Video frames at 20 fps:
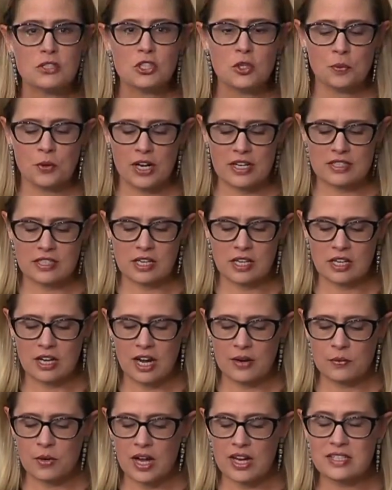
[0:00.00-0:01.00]
Mr. President,
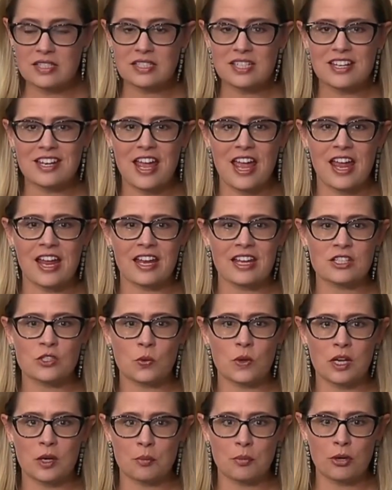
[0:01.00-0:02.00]
I rise today as
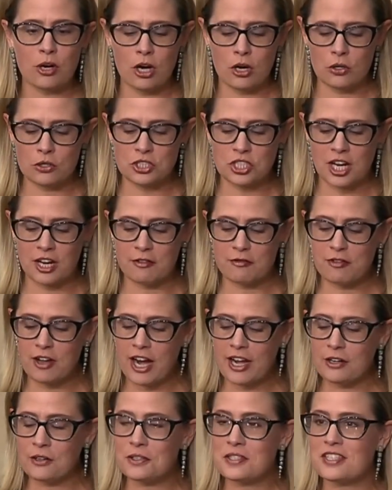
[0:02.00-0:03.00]
we approach a
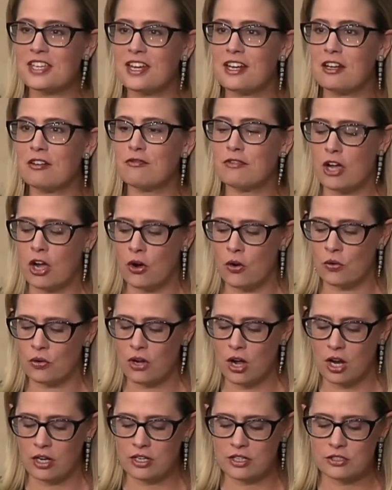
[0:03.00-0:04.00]
final Senate vote
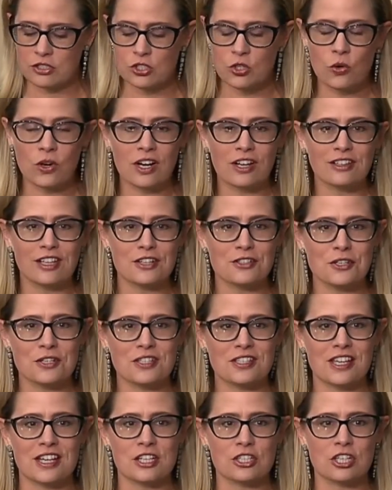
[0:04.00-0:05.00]
on historic
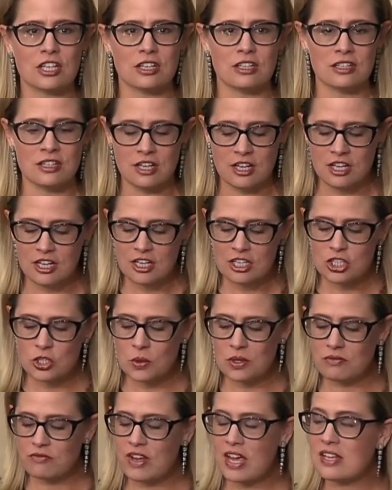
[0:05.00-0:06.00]
legislation to
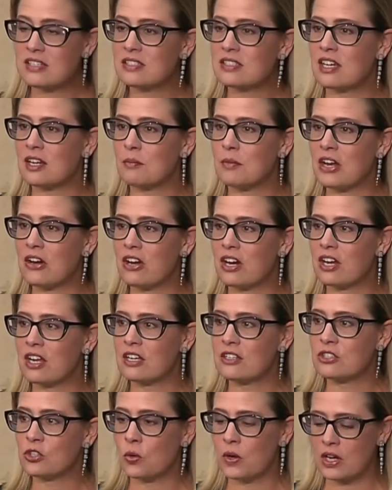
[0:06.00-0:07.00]
invest in
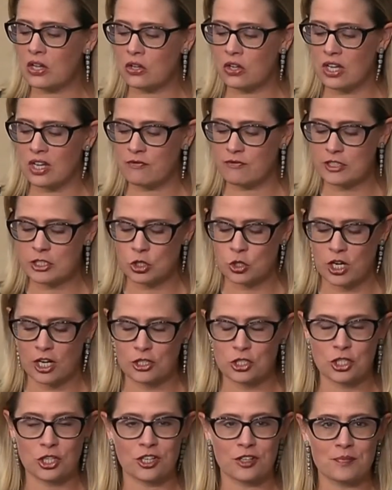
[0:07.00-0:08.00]
America's critical
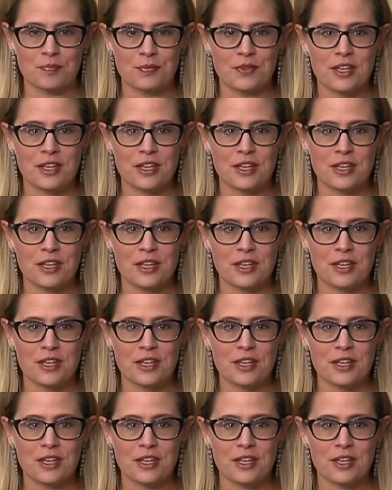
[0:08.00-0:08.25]
infrastructure,